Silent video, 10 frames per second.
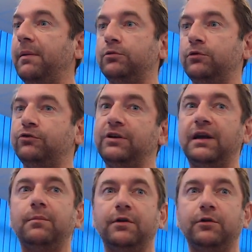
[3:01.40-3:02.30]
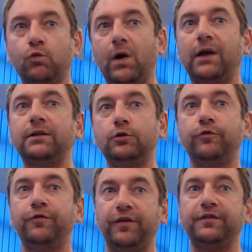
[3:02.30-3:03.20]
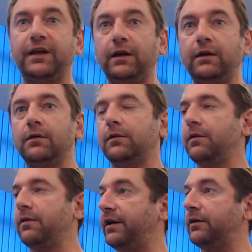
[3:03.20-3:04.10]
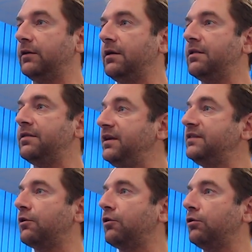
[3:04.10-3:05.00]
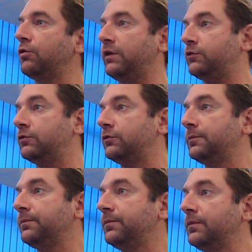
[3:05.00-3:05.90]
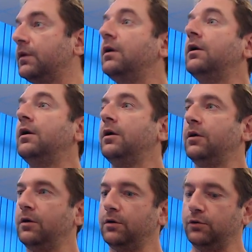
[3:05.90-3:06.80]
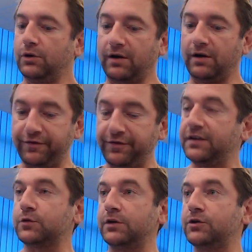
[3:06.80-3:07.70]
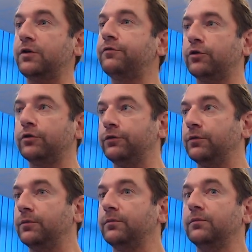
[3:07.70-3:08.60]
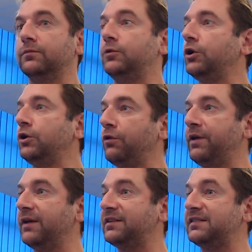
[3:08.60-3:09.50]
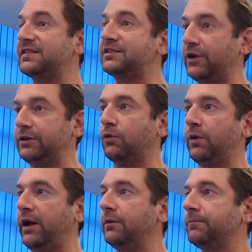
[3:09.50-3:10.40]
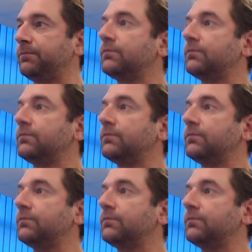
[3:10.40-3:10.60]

able to see numbers 1 to 50 there. These are all the questions. You have the first question in front of you. Do you know the answer straight away?